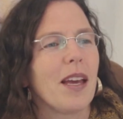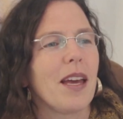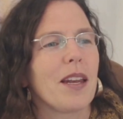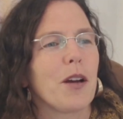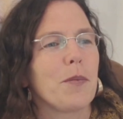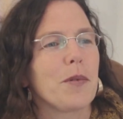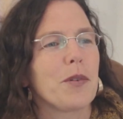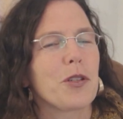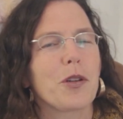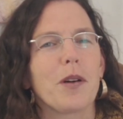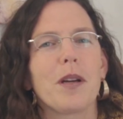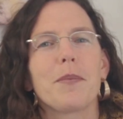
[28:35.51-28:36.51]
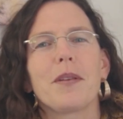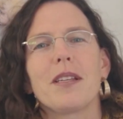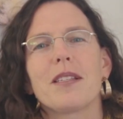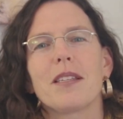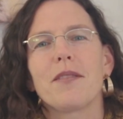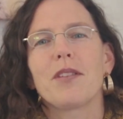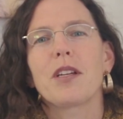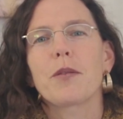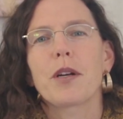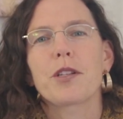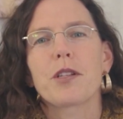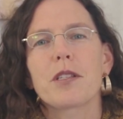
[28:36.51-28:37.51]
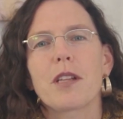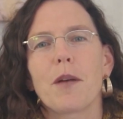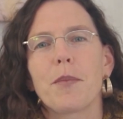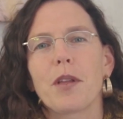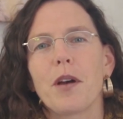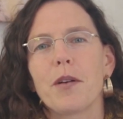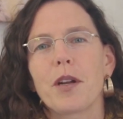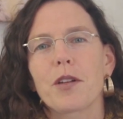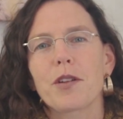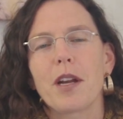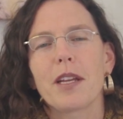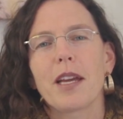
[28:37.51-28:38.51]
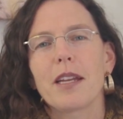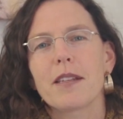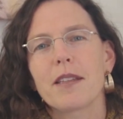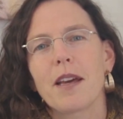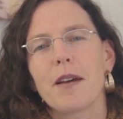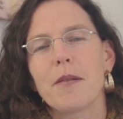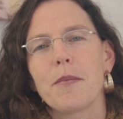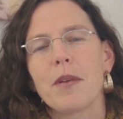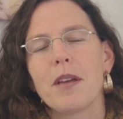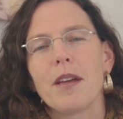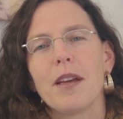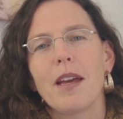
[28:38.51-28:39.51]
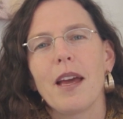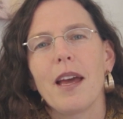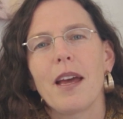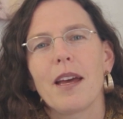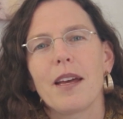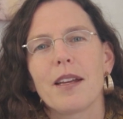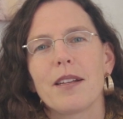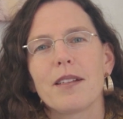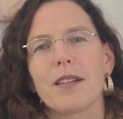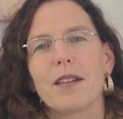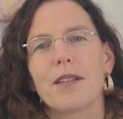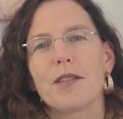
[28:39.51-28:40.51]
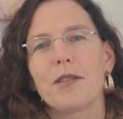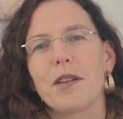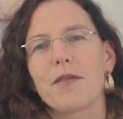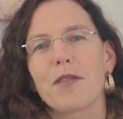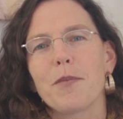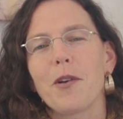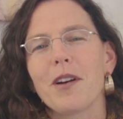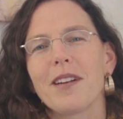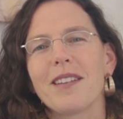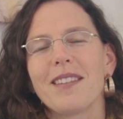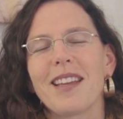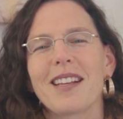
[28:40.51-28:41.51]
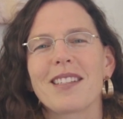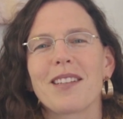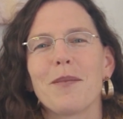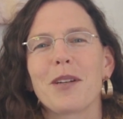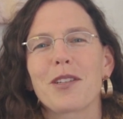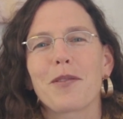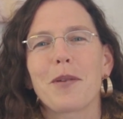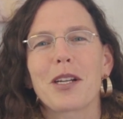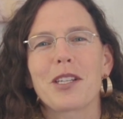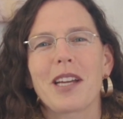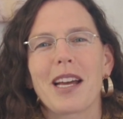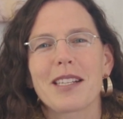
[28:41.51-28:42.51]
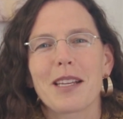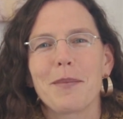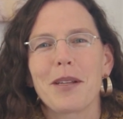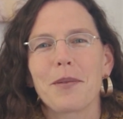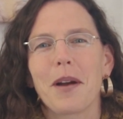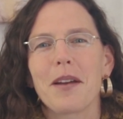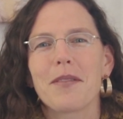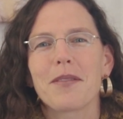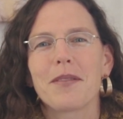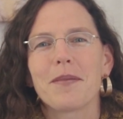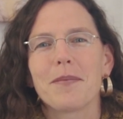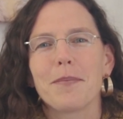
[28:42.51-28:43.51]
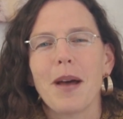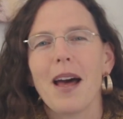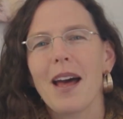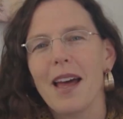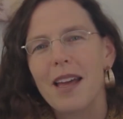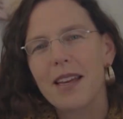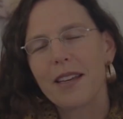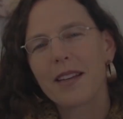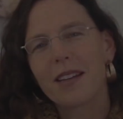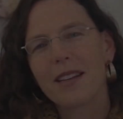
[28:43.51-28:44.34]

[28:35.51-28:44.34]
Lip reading: And I hope you enjoy. Please leave any questions down below and I'll try to get to them. And tune in for more. Thanks so much for watching Ask a Midwife. Bye!